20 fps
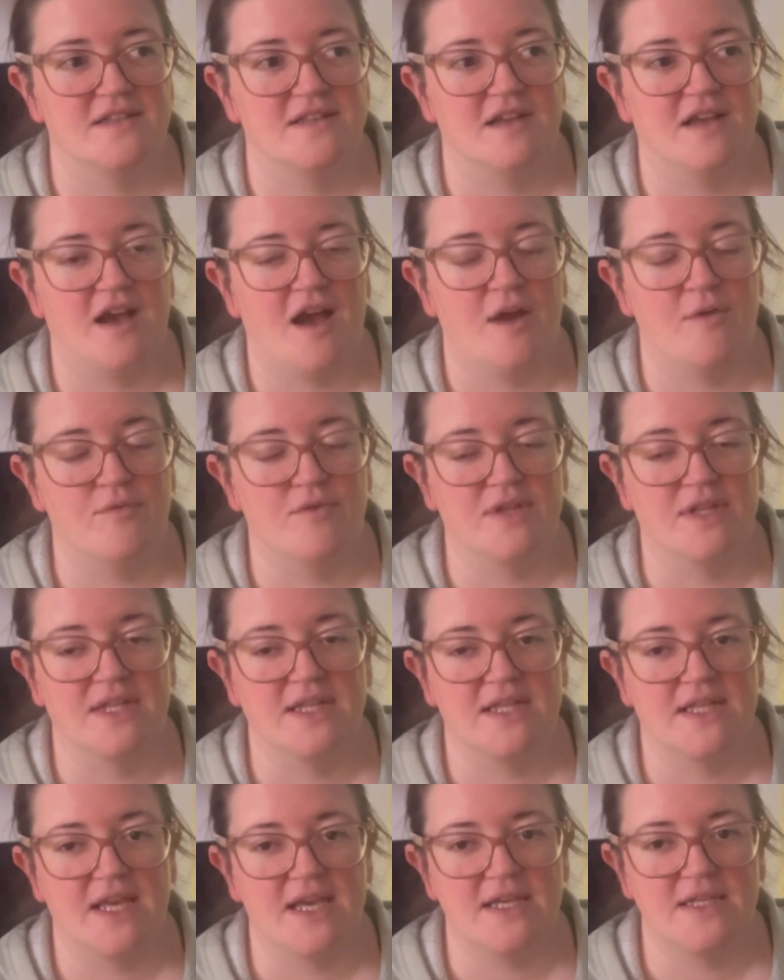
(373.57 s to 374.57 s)
I
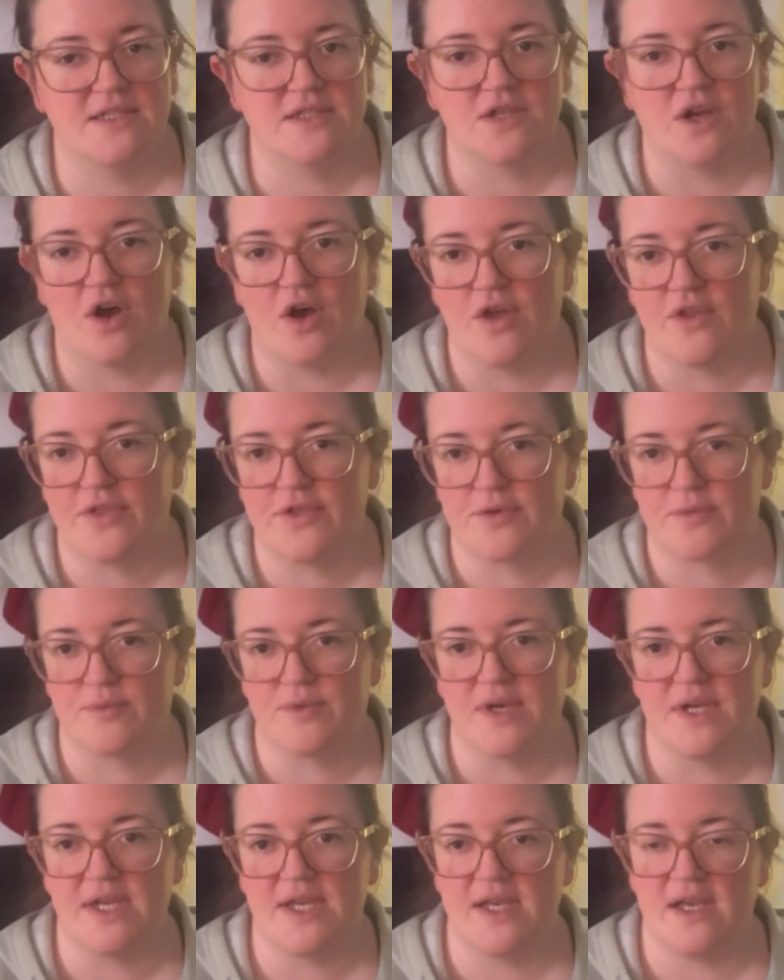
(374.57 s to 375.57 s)
really liked all
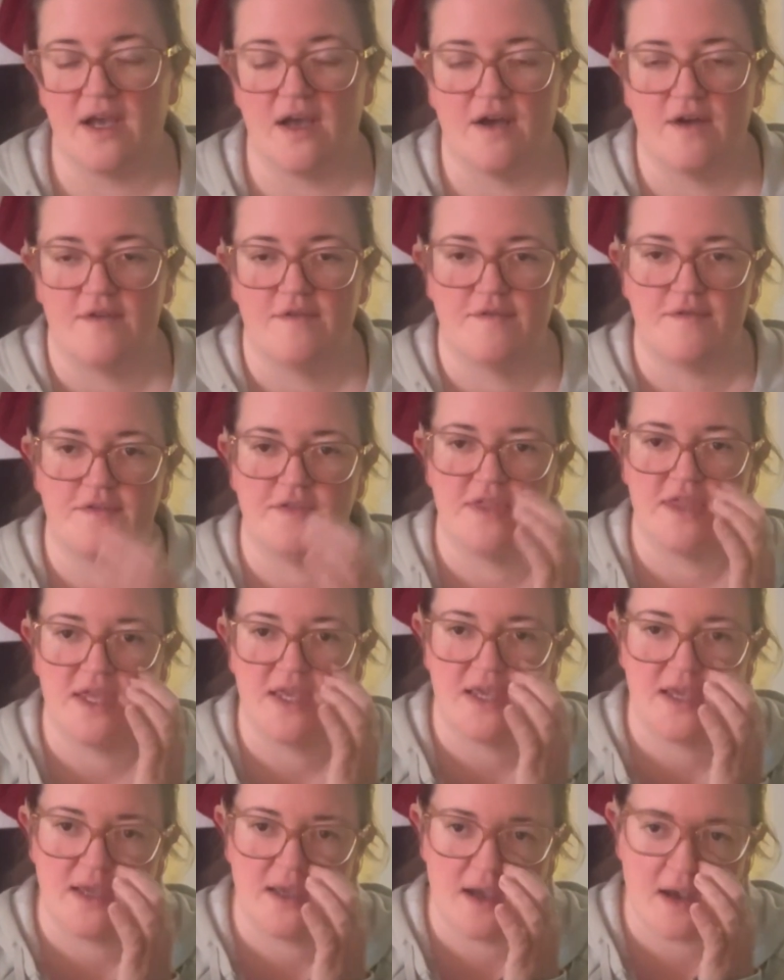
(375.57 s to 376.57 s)
3 of
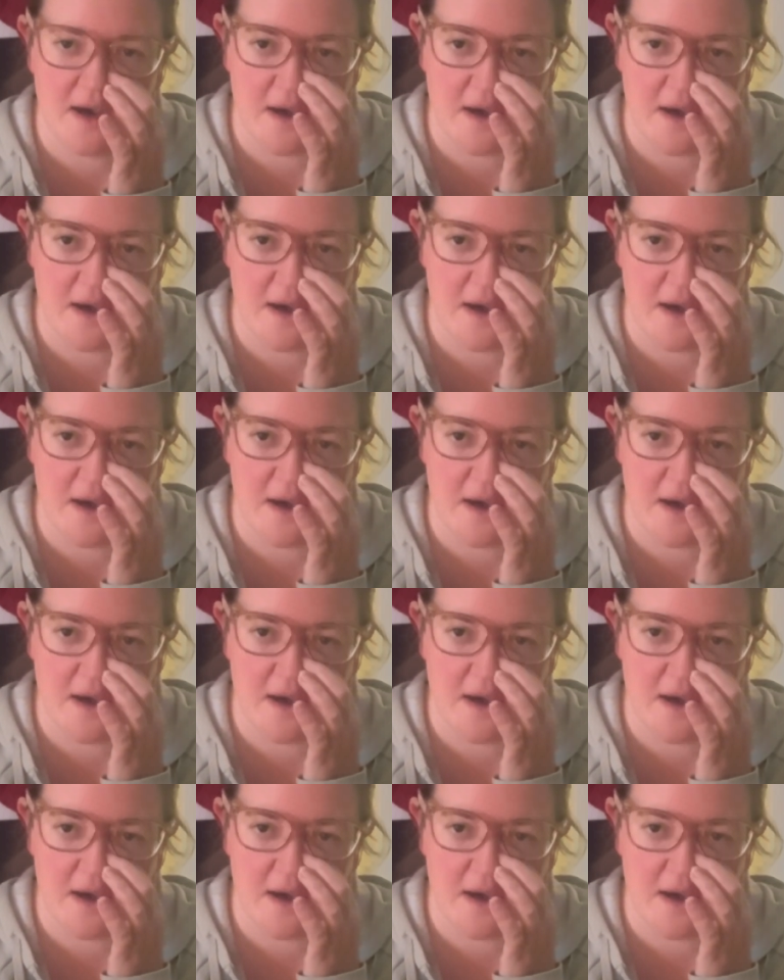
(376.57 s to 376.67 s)
the